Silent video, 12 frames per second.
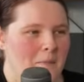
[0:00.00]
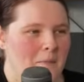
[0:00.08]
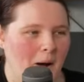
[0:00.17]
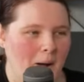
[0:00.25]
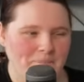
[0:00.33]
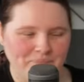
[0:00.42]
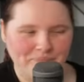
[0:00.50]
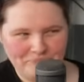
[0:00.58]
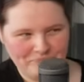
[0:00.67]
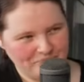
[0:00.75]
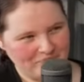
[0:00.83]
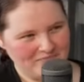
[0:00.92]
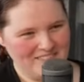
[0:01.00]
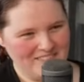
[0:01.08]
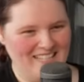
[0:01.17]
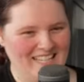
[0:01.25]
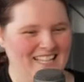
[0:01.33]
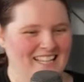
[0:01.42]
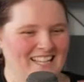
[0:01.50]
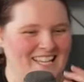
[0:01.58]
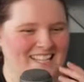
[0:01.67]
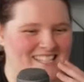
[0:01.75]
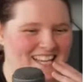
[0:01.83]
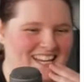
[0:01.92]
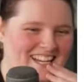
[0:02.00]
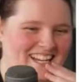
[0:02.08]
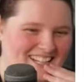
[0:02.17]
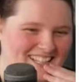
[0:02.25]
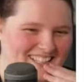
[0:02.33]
But let's see.